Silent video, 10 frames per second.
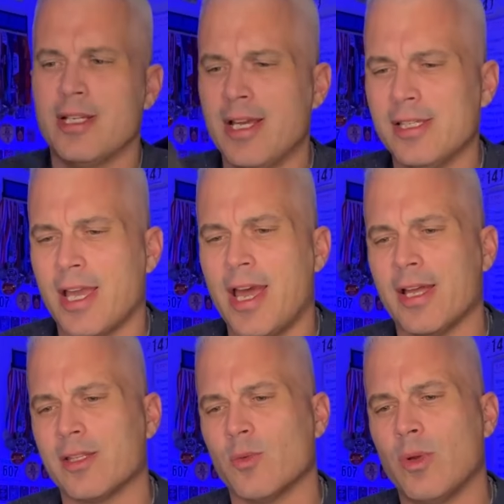a nice hat.
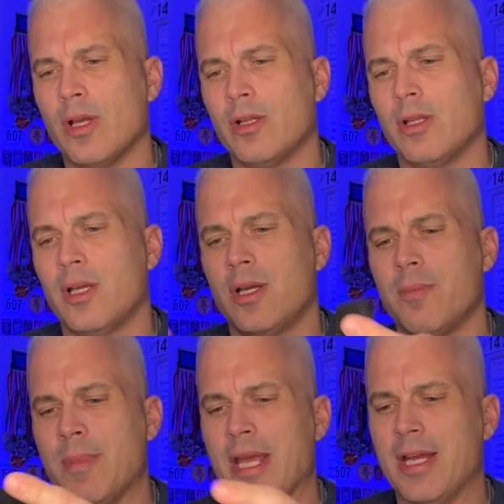It's a
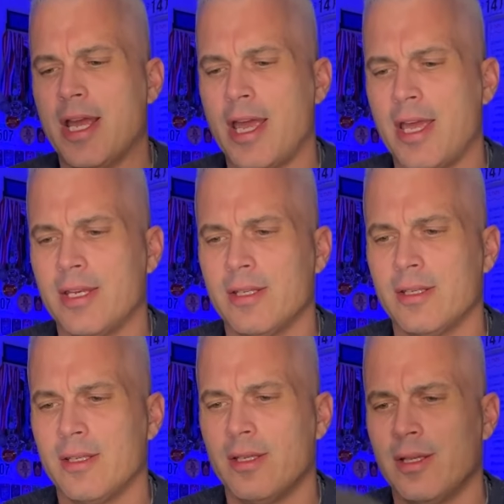well-made hat.
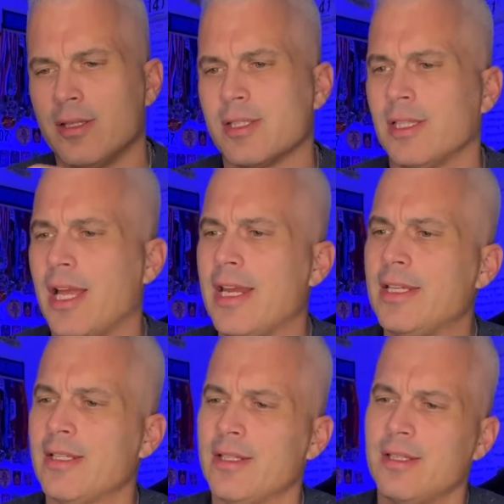It's
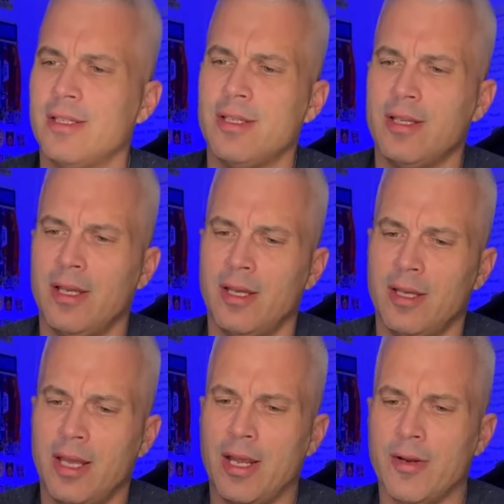light,
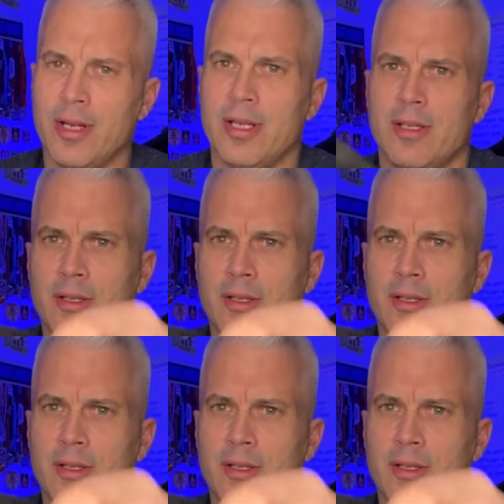airy. You